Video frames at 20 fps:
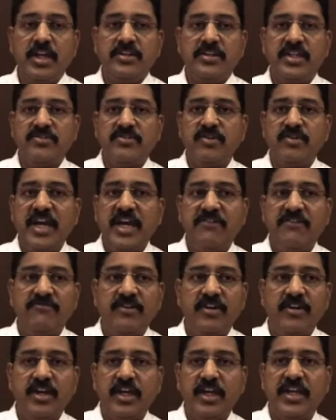have
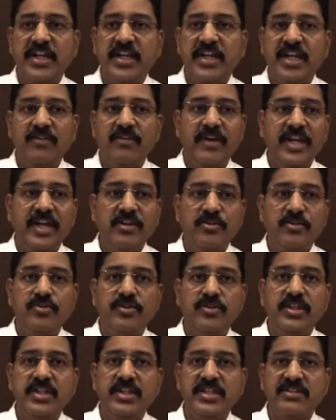critical values in
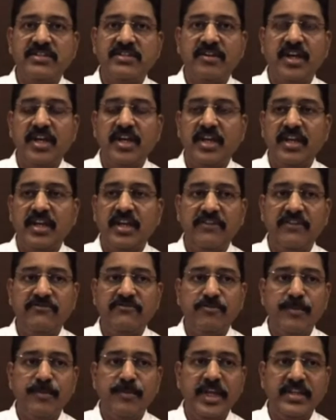this left
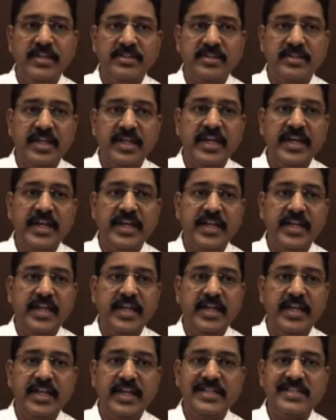mains, LAD and
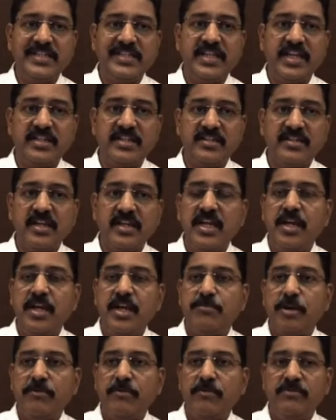LCX,
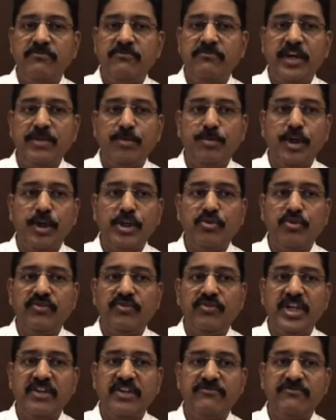probably 5.2 for
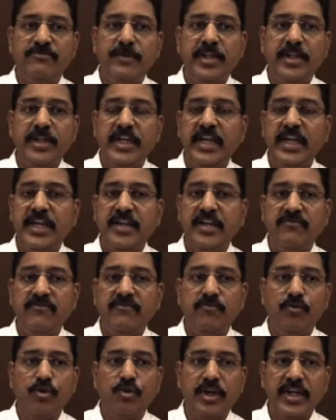left main, LAD
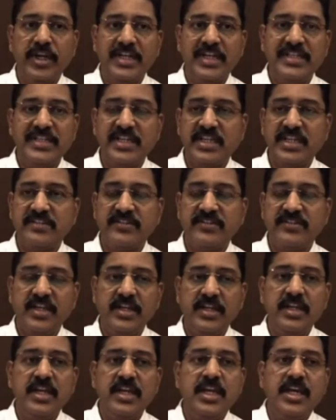4 and LCX 3.
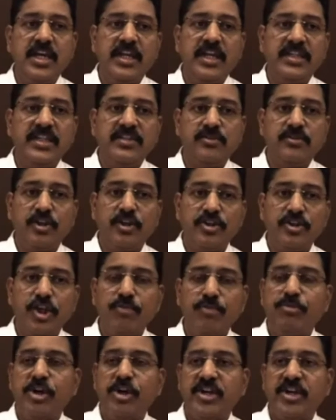And this is also
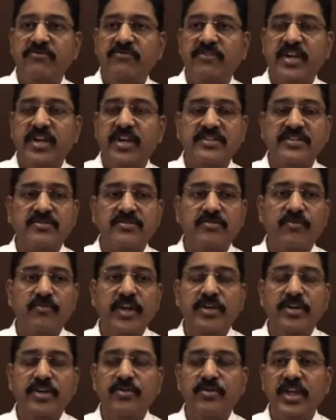important for us to when to
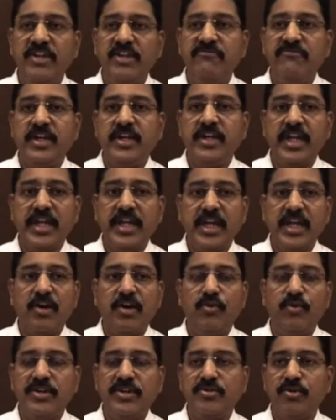leave it, like how I
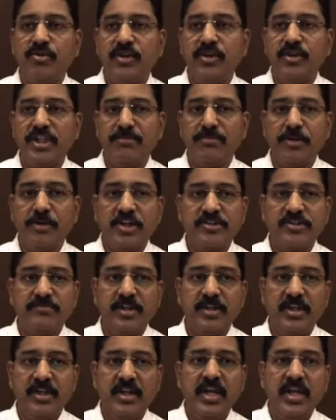showed in the proximal
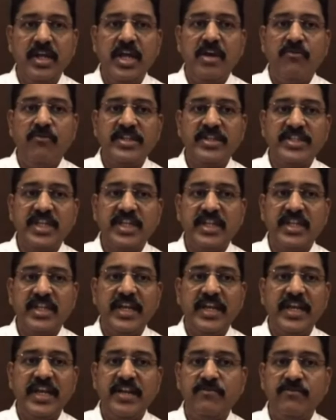vessel, the
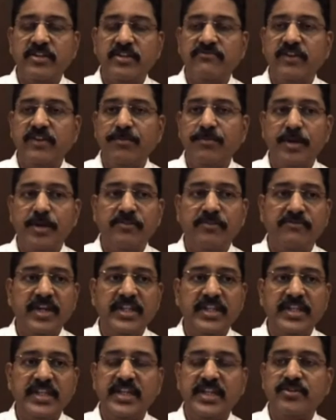LAD was 5.5
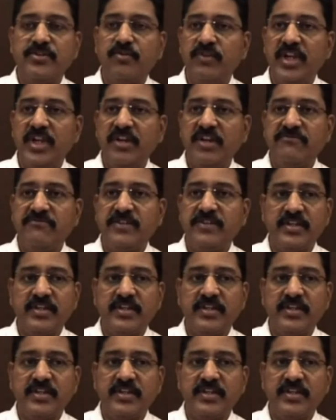there, so we left it.